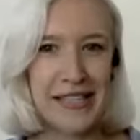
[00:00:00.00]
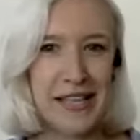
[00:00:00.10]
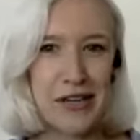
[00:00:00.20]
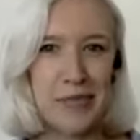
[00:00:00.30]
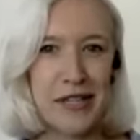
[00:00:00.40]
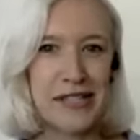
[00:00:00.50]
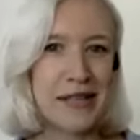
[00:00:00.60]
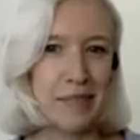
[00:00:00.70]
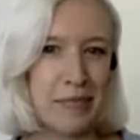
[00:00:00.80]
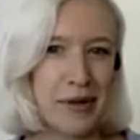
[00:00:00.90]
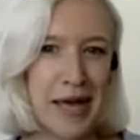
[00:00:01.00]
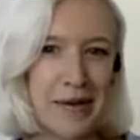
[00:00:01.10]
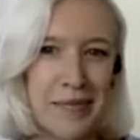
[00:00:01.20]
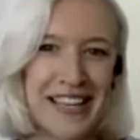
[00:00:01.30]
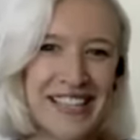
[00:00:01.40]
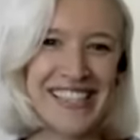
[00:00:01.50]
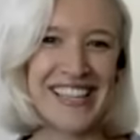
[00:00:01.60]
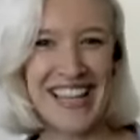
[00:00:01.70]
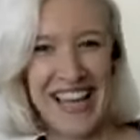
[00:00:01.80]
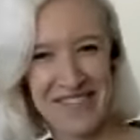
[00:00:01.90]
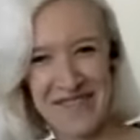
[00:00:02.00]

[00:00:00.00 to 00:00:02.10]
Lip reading: though, because some people hate planks, don't they?